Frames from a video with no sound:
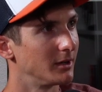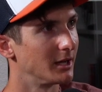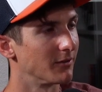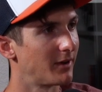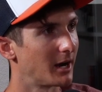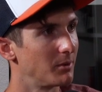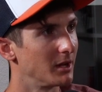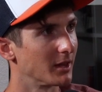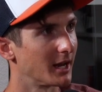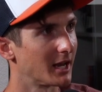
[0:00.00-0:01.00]
And the fact
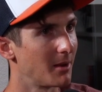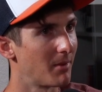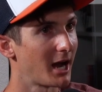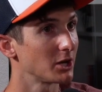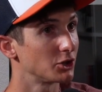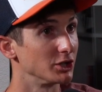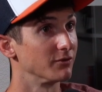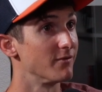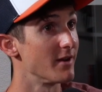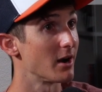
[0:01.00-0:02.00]
being that I came back, she's
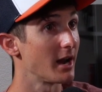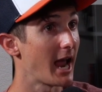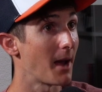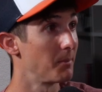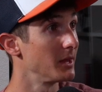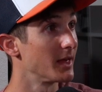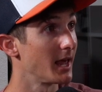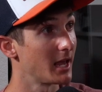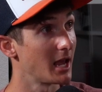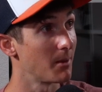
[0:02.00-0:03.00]
very happy that
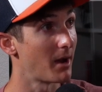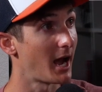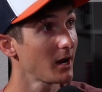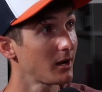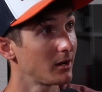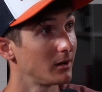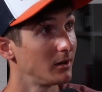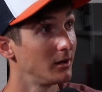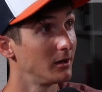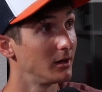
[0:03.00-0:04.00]
I came back,
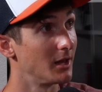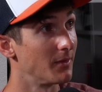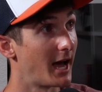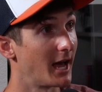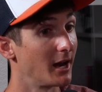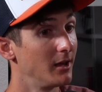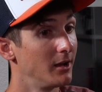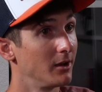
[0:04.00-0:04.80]
and that,